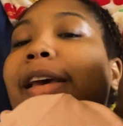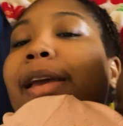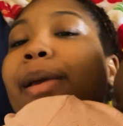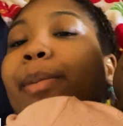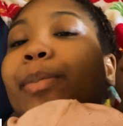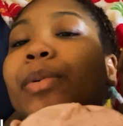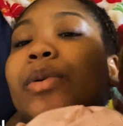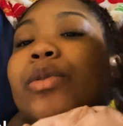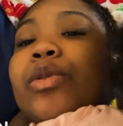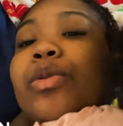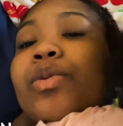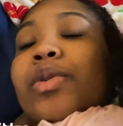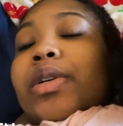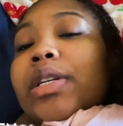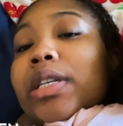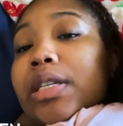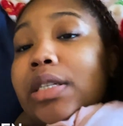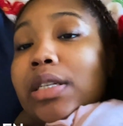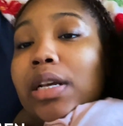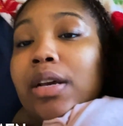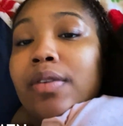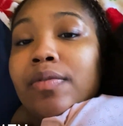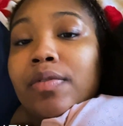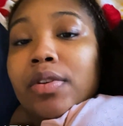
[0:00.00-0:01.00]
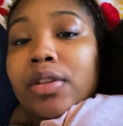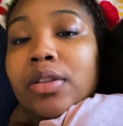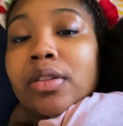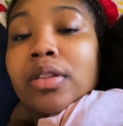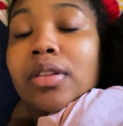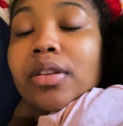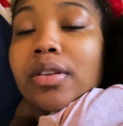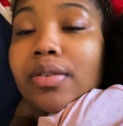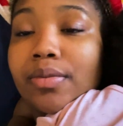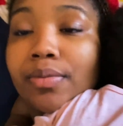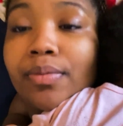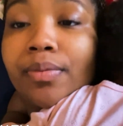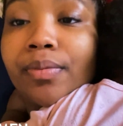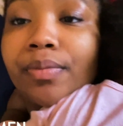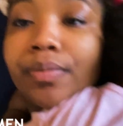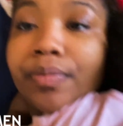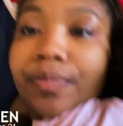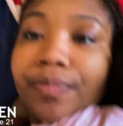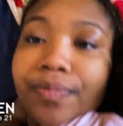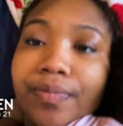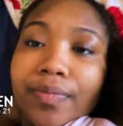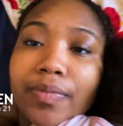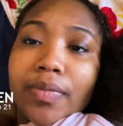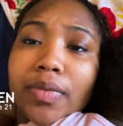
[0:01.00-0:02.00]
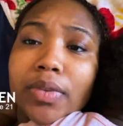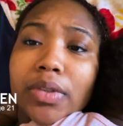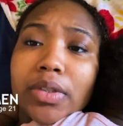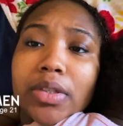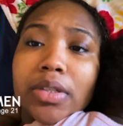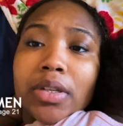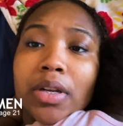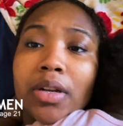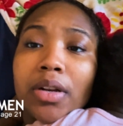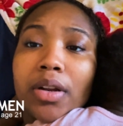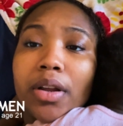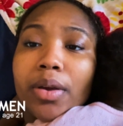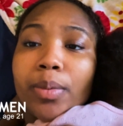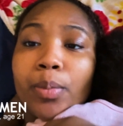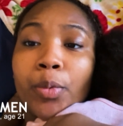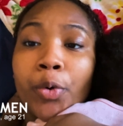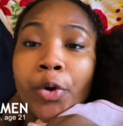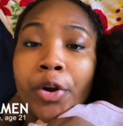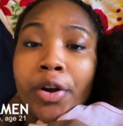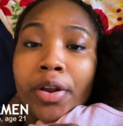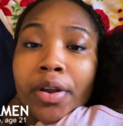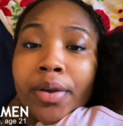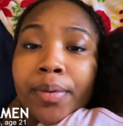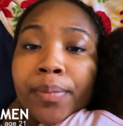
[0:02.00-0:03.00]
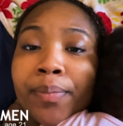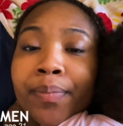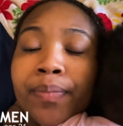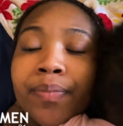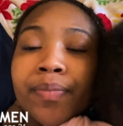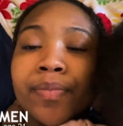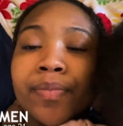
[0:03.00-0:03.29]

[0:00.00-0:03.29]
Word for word: April 27th, Sunday morning.